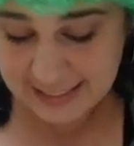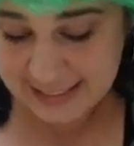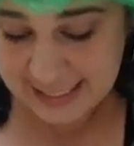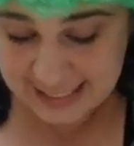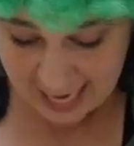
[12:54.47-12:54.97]

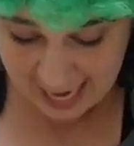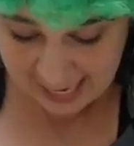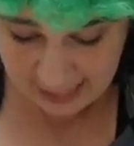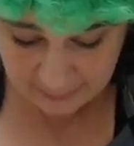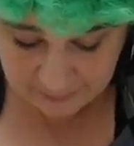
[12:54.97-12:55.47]

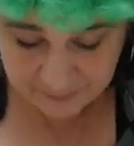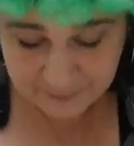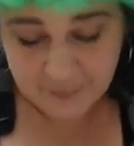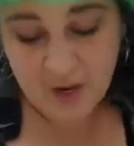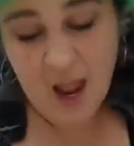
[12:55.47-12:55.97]
today,
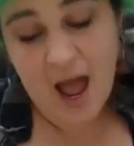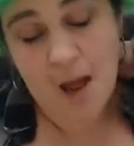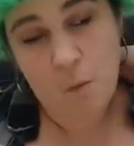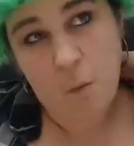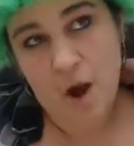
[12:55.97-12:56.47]

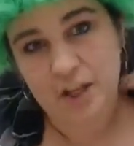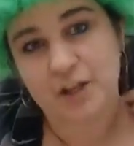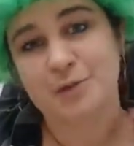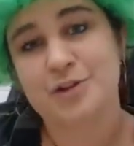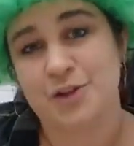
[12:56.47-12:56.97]
I want
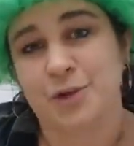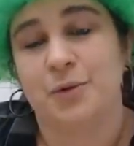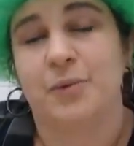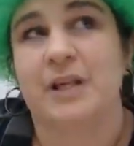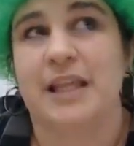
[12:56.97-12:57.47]
you
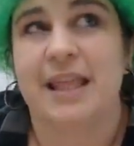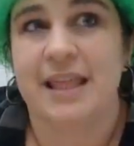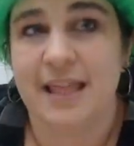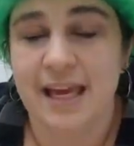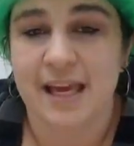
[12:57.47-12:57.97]
to really
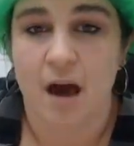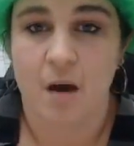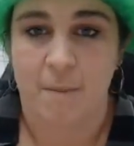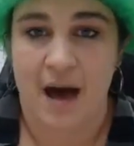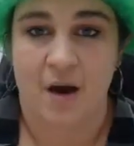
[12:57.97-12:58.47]
think
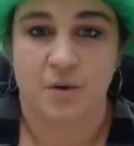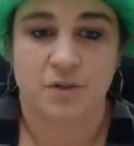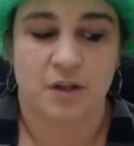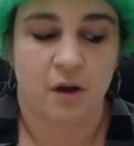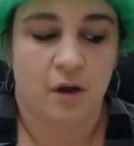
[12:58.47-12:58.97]

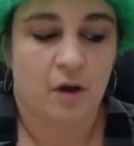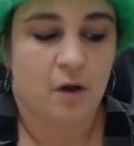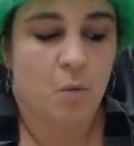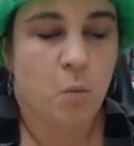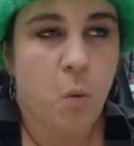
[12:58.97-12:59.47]
about
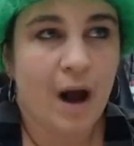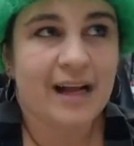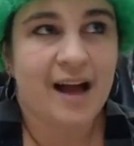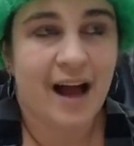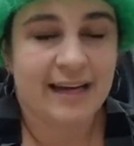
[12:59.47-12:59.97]

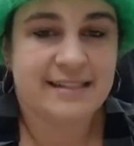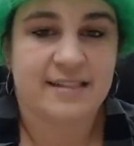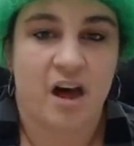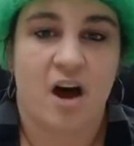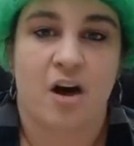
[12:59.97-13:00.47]
what kinds
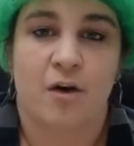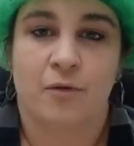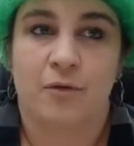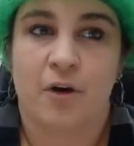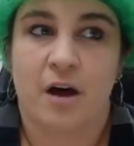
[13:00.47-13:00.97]

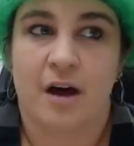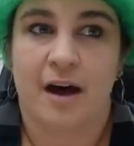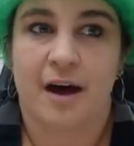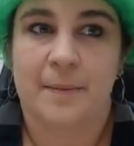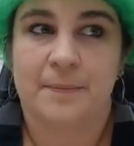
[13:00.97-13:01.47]
of
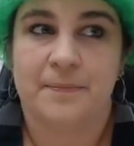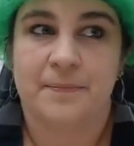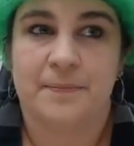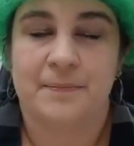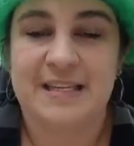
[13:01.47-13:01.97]

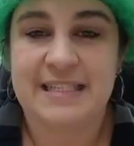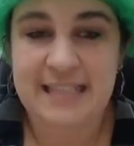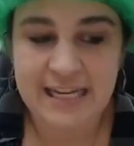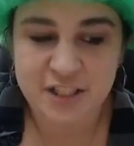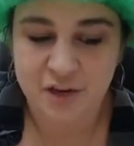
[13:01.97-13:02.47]

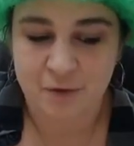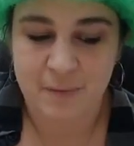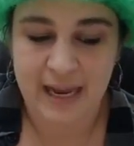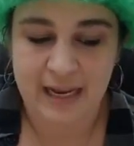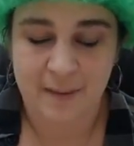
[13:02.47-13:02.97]
mistakes you've
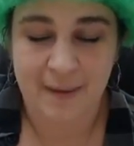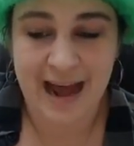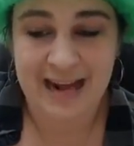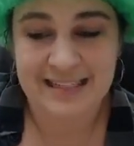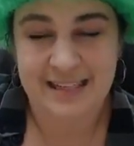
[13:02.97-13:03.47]
made in the
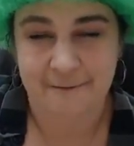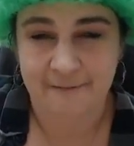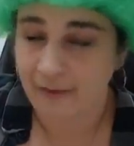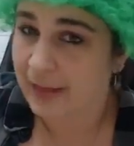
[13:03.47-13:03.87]
past that felt